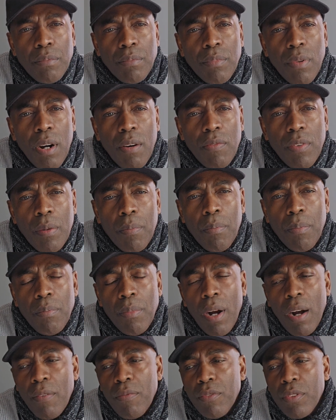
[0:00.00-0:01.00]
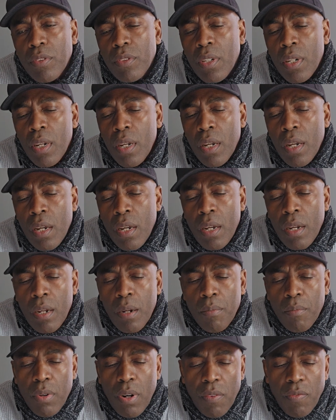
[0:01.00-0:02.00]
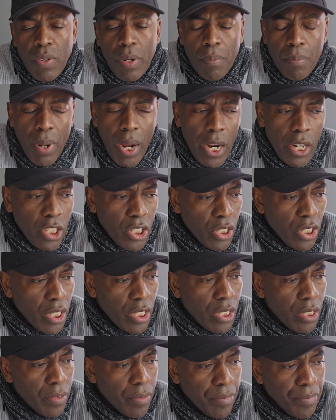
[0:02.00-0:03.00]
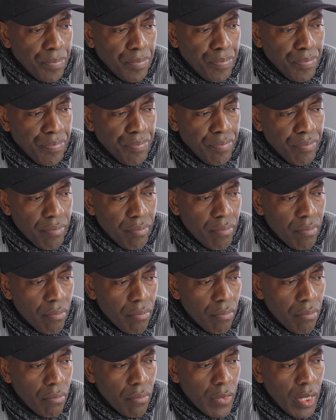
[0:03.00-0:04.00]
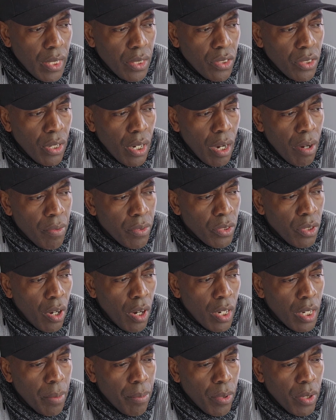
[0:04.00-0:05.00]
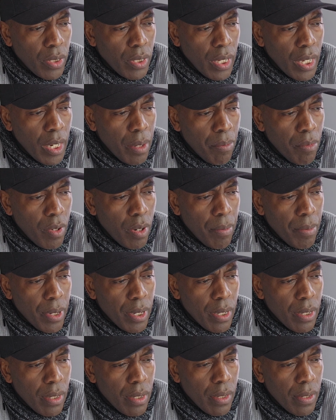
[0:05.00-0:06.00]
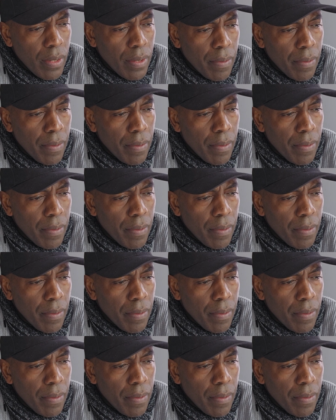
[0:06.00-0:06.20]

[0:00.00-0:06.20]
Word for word: Prophet, prophet, prophet Passion Java talking about Abram and